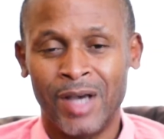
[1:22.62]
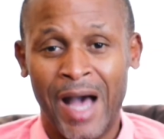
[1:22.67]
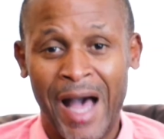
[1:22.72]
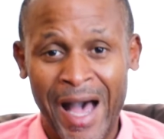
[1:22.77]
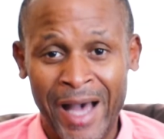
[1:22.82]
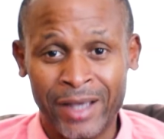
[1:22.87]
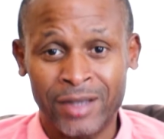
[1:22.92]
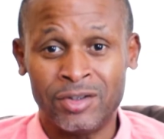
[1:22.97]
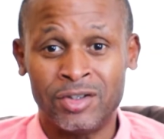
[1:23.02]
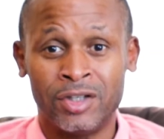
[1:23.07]

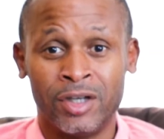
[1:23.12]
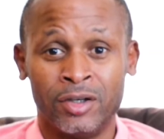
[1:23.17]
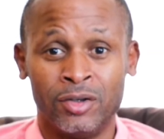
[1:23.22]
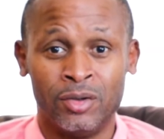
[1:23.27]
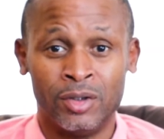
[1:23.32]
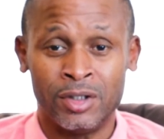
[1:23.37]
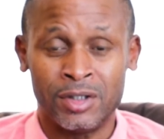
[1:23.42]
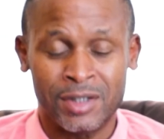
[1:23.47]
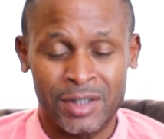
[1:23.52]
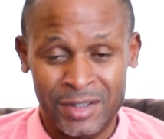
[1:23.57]
I can tell
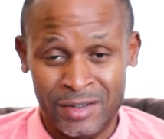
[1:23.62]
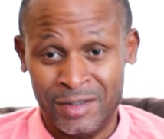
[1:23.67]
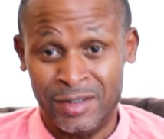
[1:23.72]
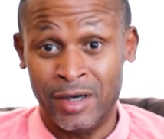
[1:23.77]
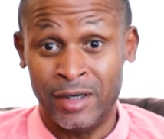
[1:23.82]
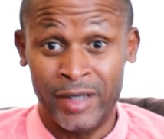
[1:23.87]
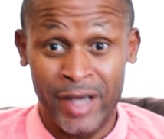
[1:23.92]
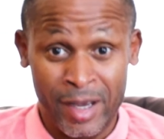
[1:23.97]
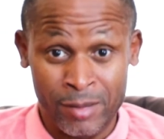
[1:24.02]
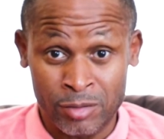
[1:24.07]
you this, he's
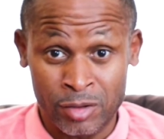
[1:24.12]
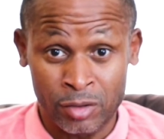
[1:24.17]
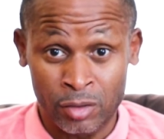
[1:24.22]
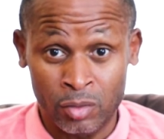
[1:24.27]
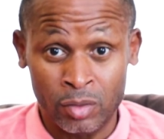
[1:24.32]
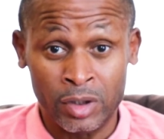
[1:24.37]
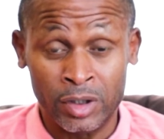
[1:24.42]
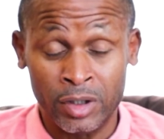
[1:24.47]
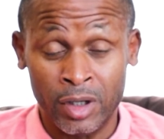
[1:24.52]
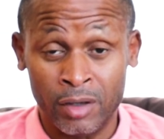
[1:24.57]
done
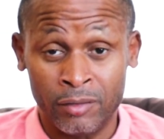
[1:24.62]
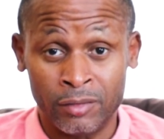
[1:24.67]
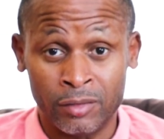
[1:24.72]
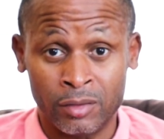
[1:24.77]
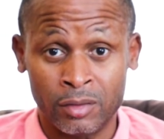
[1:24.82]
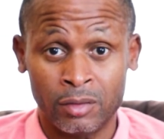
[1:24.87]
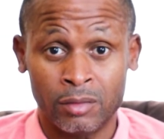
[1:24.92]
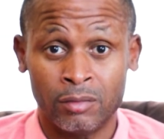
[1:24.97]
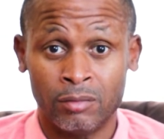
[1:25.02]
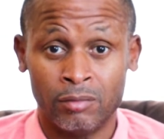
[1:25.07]
absolutely nothing.
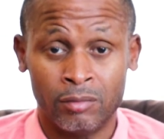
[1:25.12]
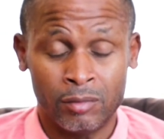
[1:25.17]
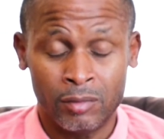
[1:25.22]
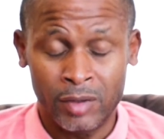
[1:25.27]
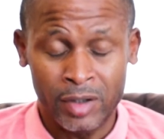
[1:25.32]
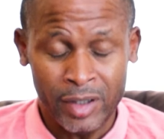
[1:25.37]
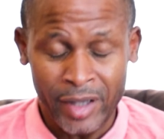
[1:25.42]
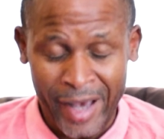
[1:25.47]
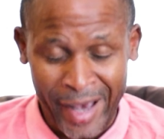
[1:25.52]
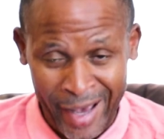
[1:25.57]

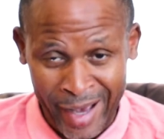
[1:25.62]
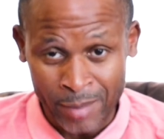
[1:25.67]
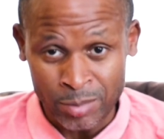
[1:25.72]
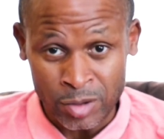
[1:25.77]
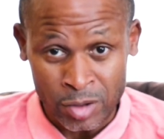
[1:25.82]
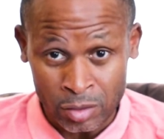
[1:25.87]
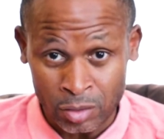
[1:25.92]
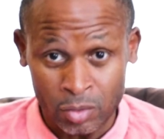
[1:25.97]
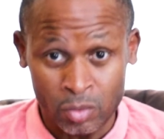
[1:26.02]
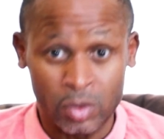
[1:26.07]

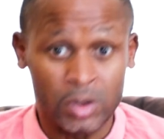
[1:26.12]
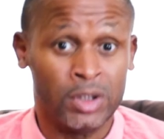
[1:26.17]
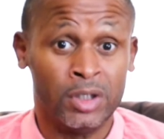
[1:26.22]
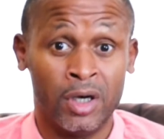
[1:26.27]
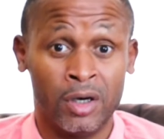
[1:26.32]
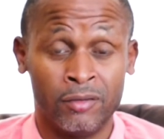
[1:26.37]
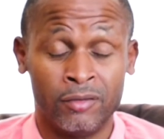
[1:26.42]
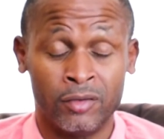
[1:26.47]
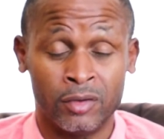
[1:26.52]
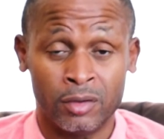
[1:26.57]
Absolutely
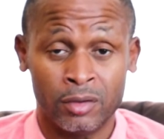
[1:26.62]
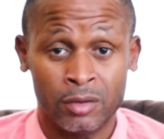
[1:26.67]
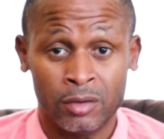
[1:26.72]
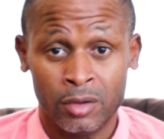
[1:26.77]
nothing.